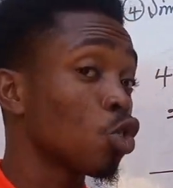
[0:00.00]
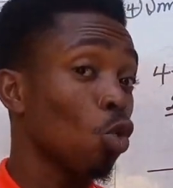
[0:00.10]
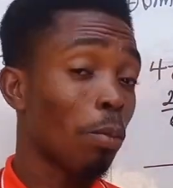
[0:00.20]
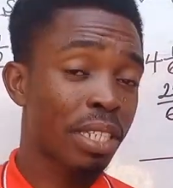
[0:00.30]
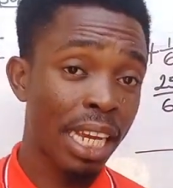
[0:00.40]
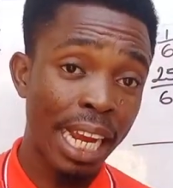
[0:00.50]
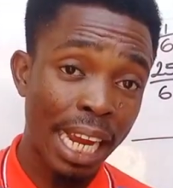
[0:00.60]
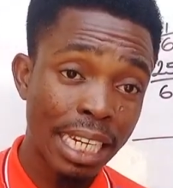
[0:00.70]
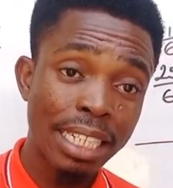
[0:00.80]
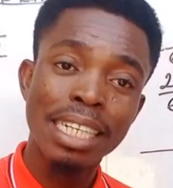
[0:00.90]
to
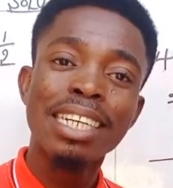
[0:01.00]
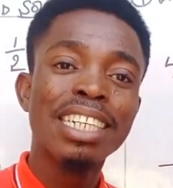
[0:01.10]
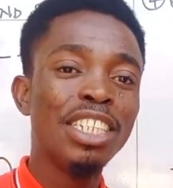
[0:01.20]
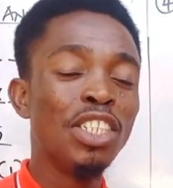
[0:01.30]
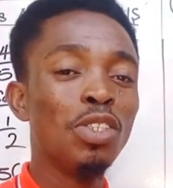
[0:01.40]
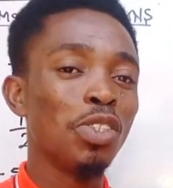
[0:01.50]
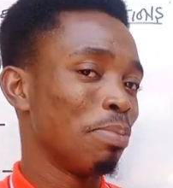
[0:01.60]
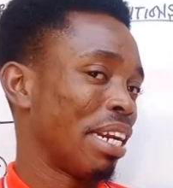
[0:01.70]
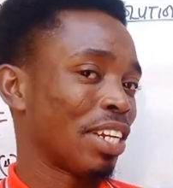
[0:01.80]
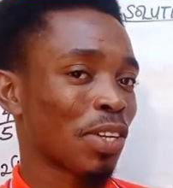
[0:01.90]
obtain new
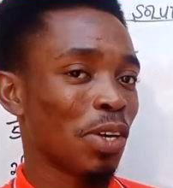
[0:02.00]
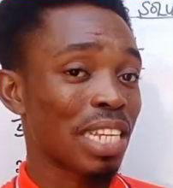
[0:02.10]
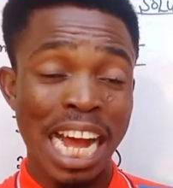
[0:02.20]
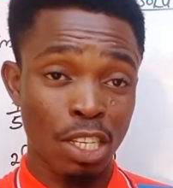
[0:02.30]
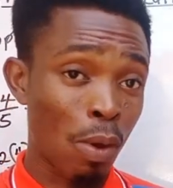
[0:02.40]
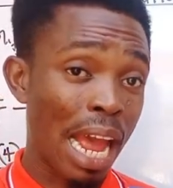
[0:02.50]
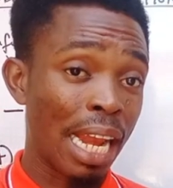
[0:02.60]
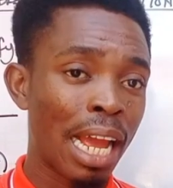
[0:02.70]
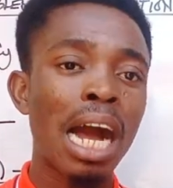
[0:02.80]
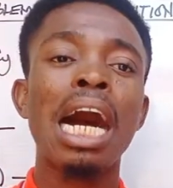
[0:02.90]
numerators as
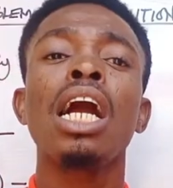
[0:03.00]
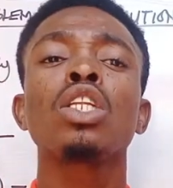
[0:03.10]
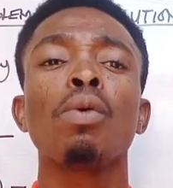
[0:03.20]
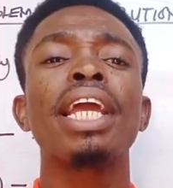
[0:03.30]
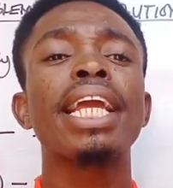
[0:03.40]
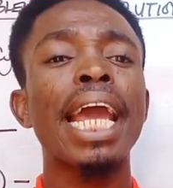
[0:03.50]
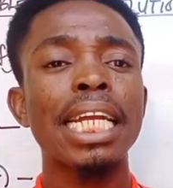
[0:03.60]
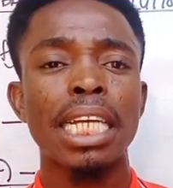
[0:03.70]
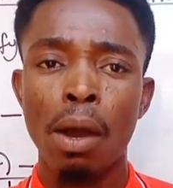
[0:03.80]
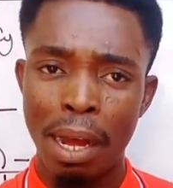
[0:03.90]
well. How do we
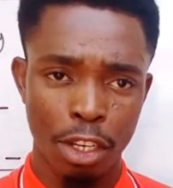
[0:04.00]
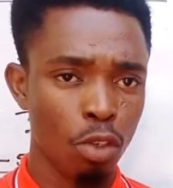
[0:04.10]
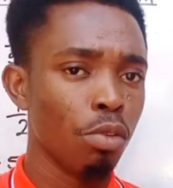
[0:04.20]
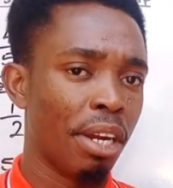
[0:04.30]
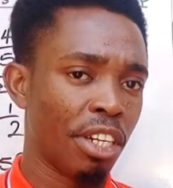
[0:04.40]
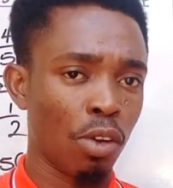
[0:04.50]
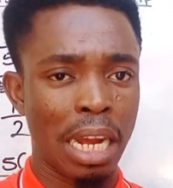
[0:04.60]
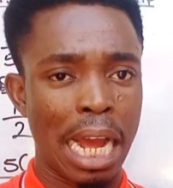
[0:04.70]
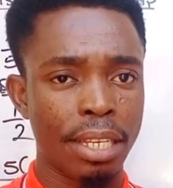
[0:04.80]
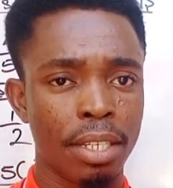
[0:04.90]
get our new numerator,
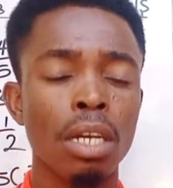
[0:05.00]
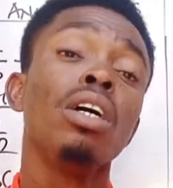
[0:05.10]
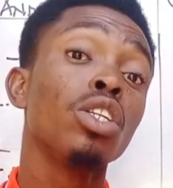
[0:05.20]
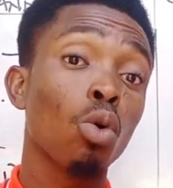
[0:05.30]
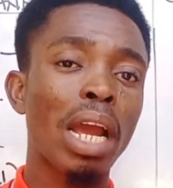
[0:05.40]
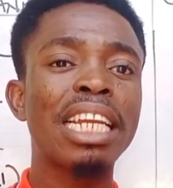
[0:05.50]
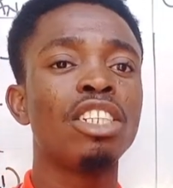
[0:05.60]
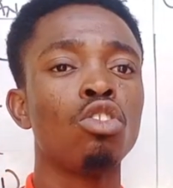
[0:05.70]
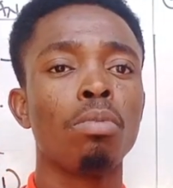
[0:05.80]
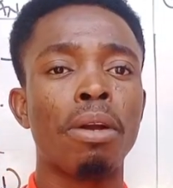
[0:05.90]
guys? To get the
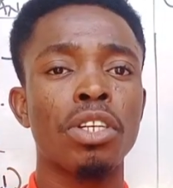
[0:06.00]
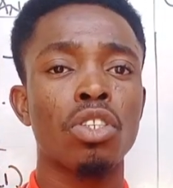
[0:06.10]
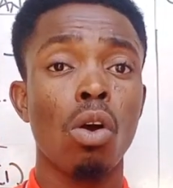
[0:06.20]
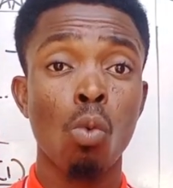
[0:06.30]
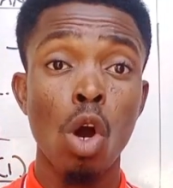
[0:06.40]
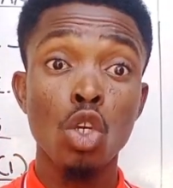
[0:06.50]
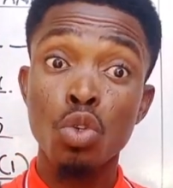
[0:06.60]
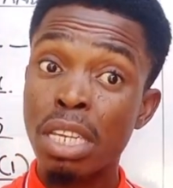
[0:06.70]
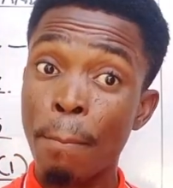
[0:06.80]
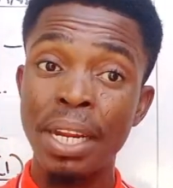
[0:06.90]
new numerator, what you
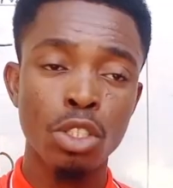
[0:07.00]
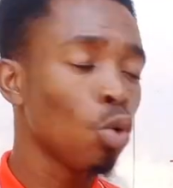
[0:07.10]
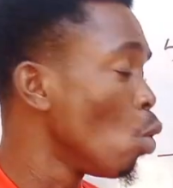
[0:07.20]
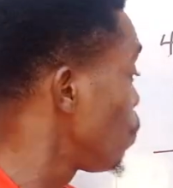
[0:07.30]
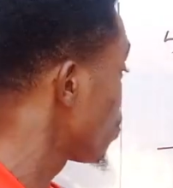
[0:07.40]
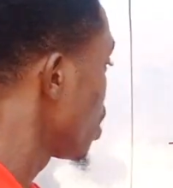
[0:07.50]
simply do